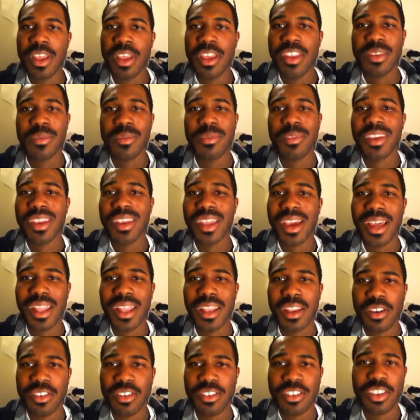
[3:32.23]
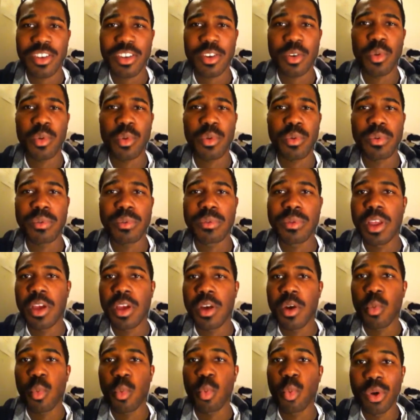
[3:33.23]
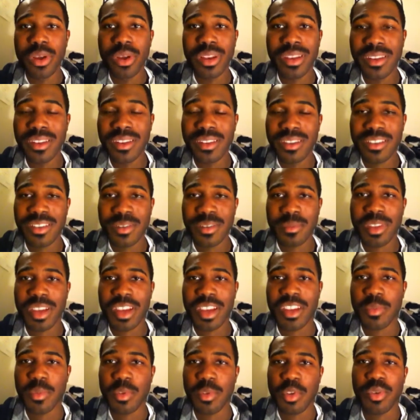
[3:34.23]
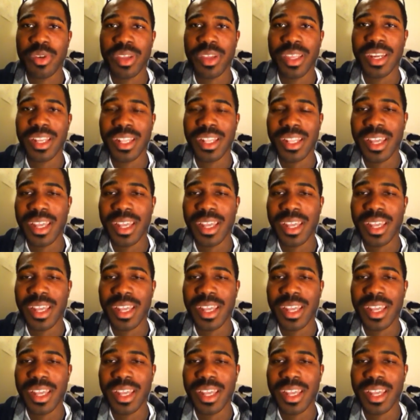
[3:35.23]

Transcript: some of the dialogue's a little wooden sometimes between a